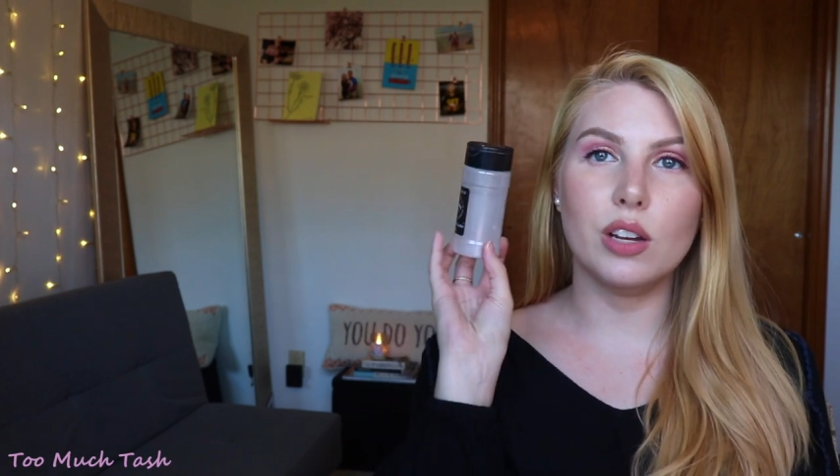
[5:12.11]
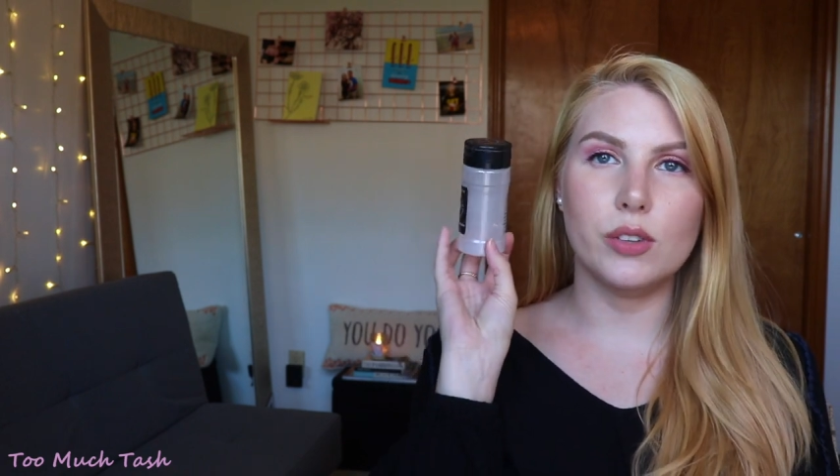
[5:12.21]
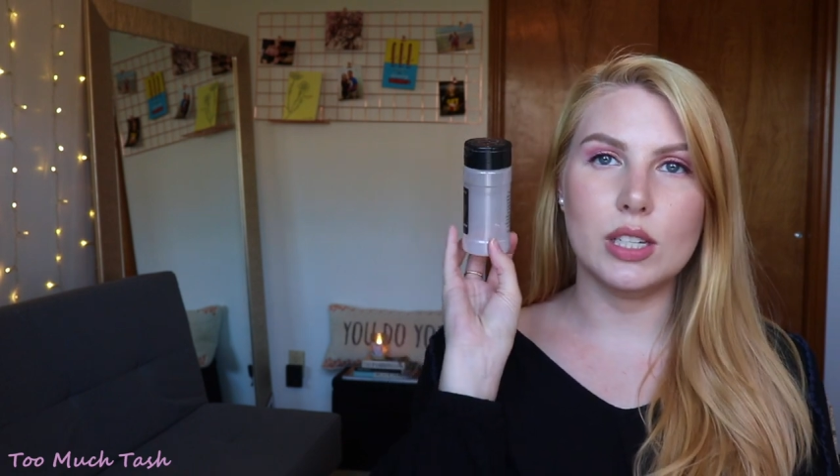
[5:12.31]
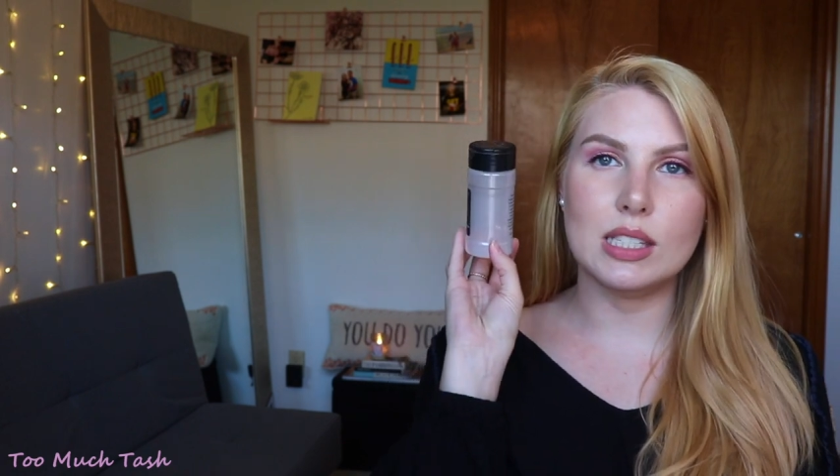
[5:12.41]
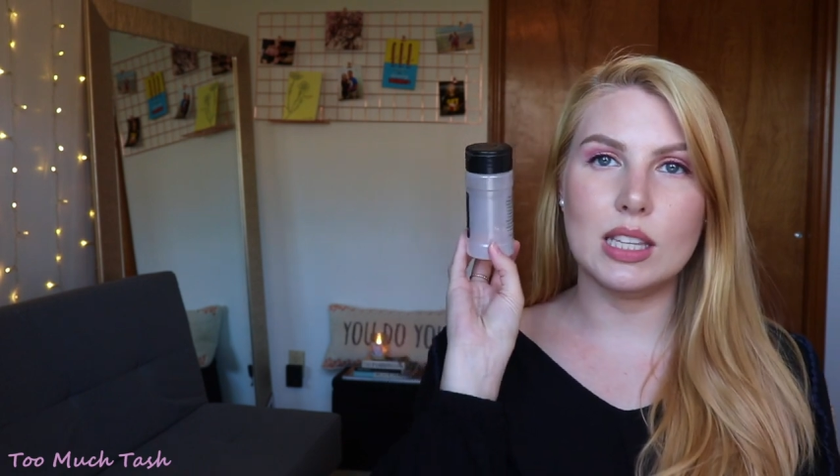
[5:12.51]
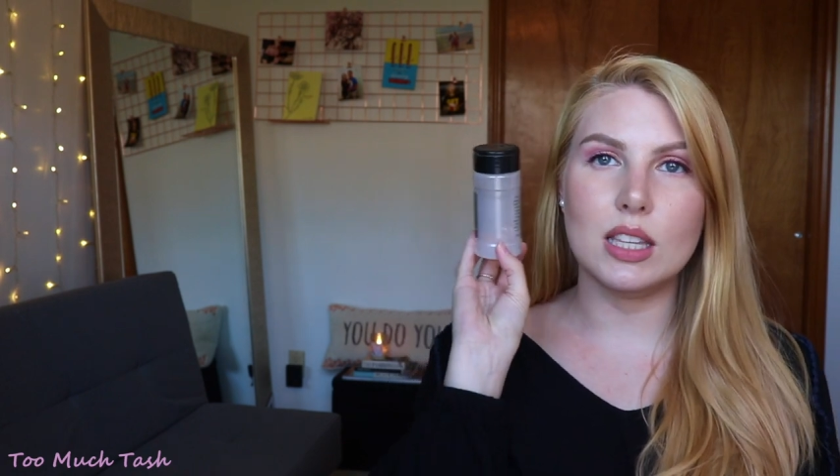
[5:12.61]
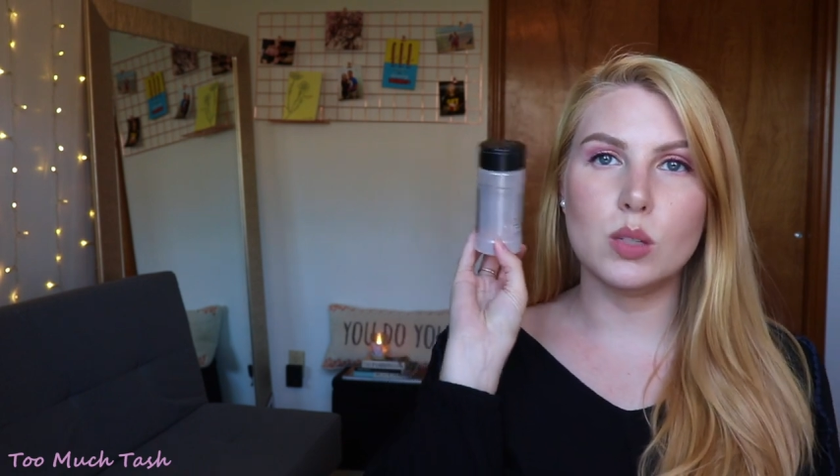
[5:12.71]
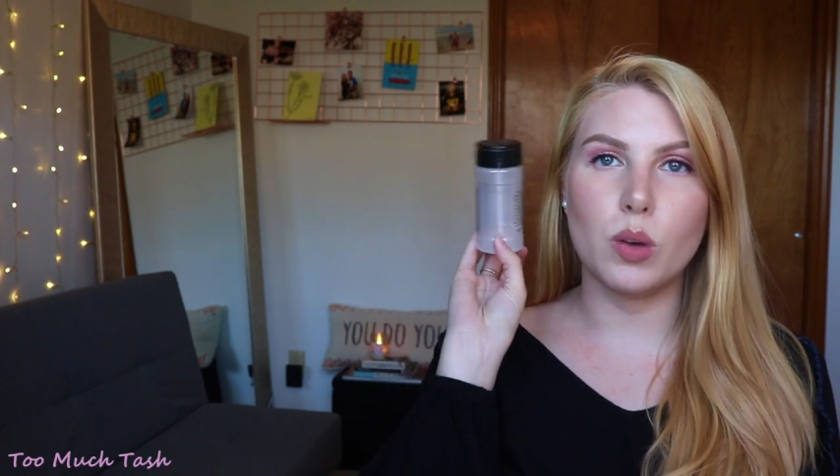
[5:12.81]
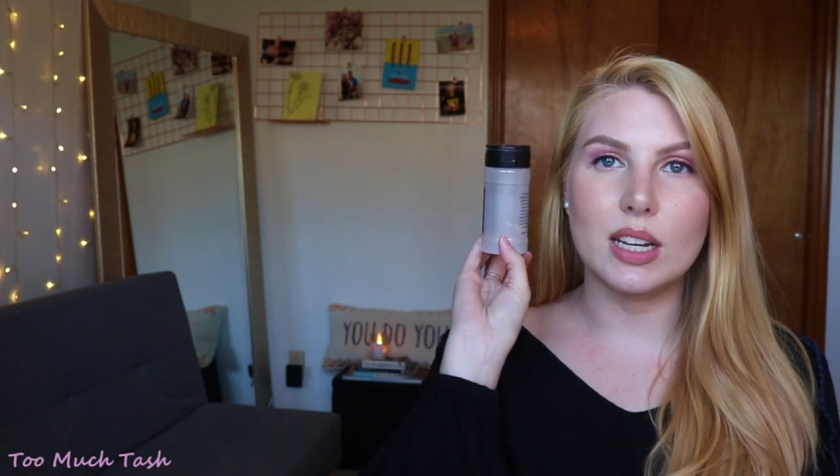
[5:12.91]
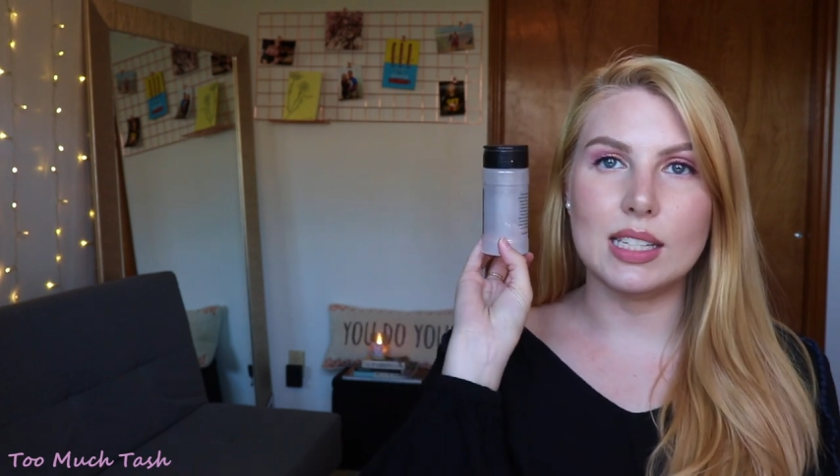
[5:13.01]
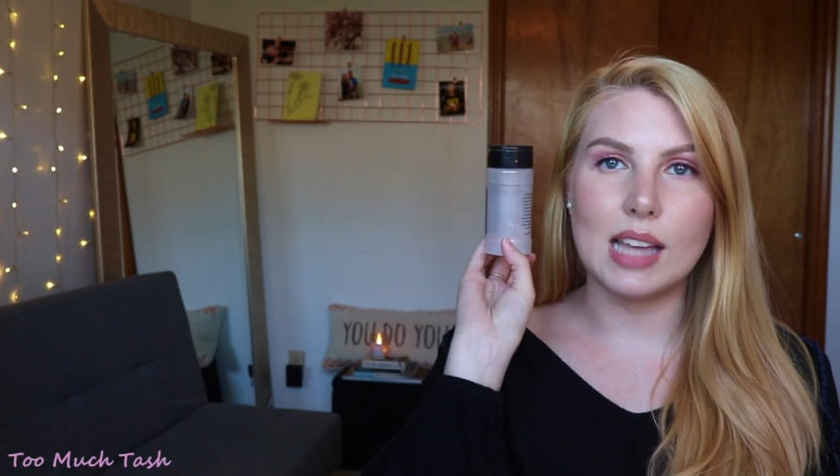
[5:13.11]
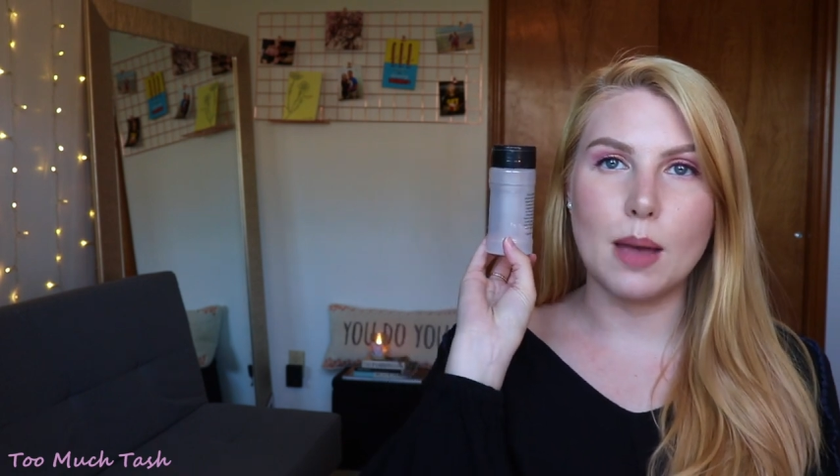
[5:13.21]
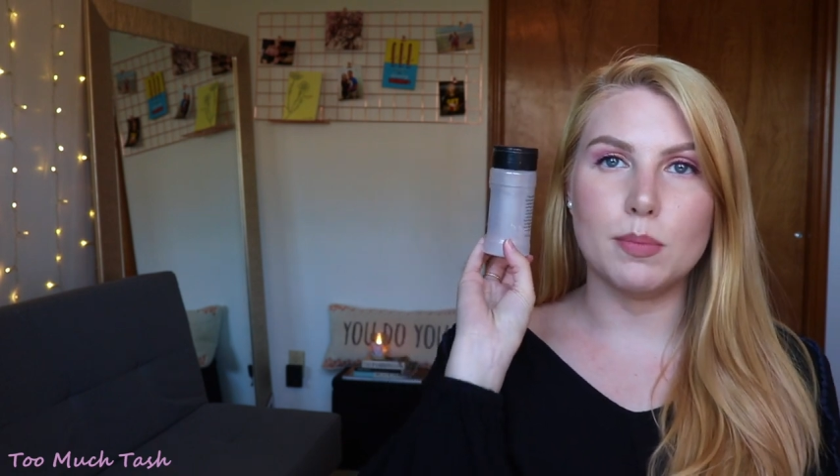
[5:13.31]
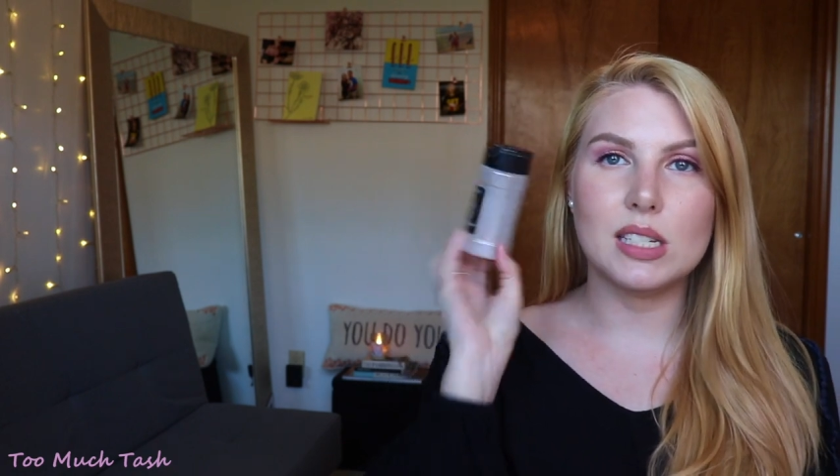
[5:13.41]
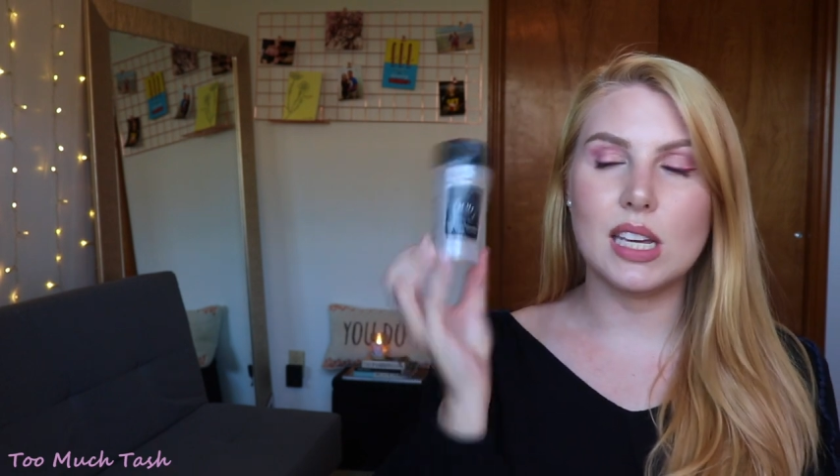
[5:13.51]
If you can see, this one is
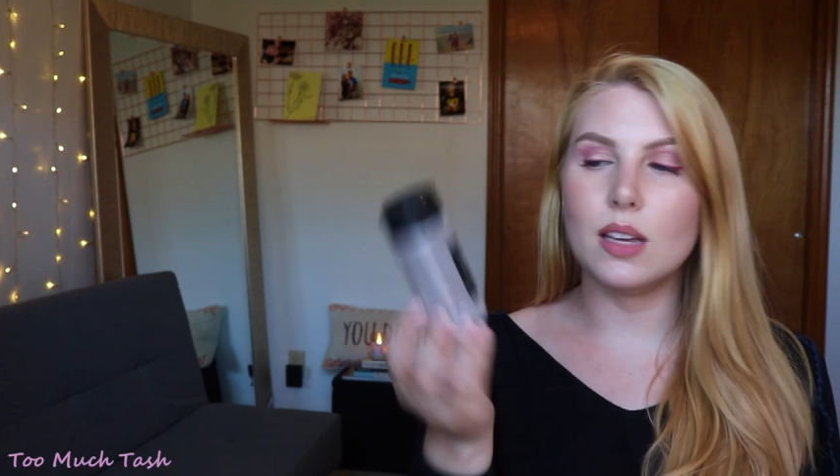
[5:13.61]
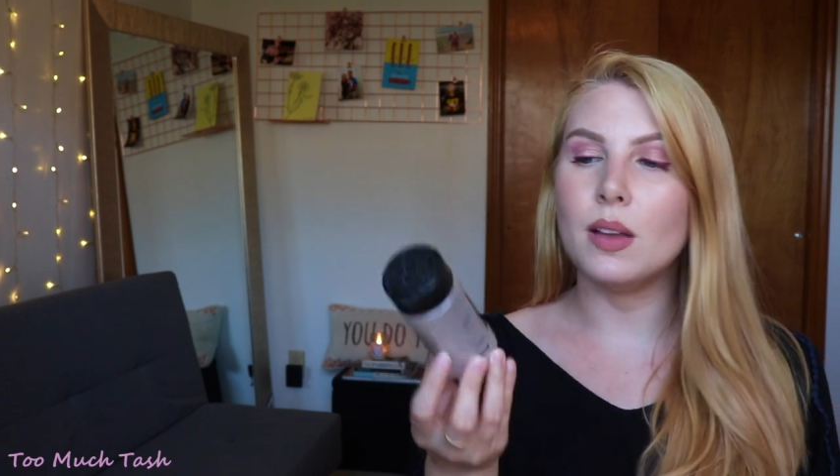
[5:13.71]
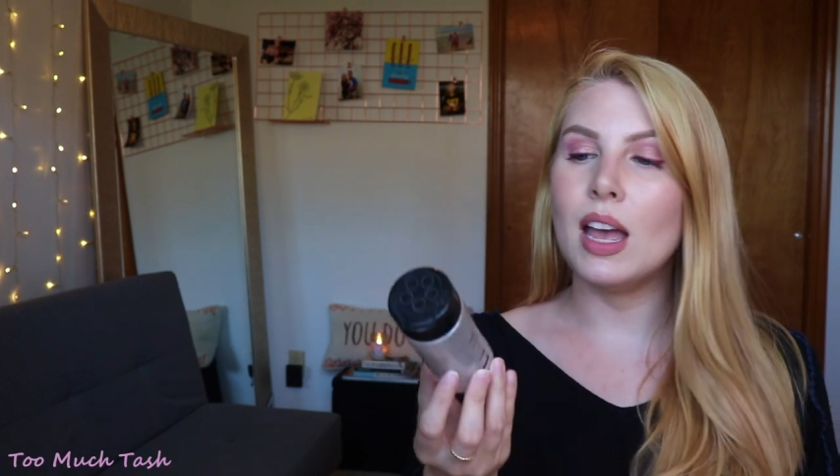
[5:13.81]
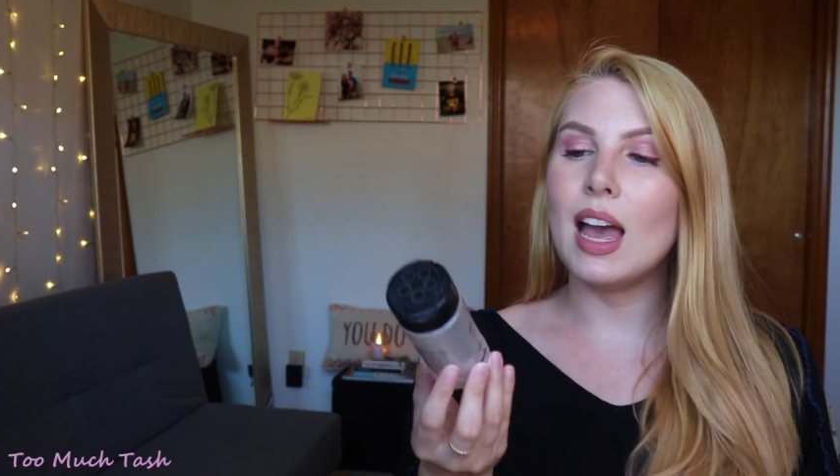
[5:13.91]
empty.